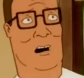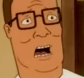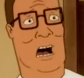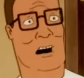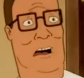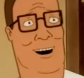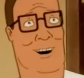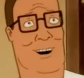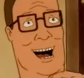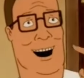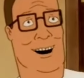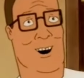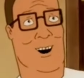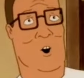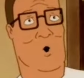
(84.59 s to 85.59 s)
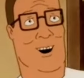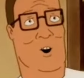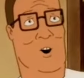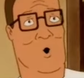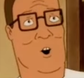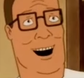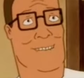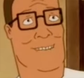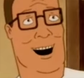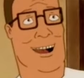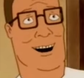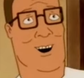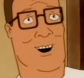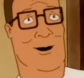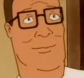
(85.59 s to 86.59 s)
Say, is that a new suede
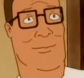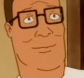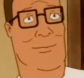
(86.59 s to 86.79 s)
vest?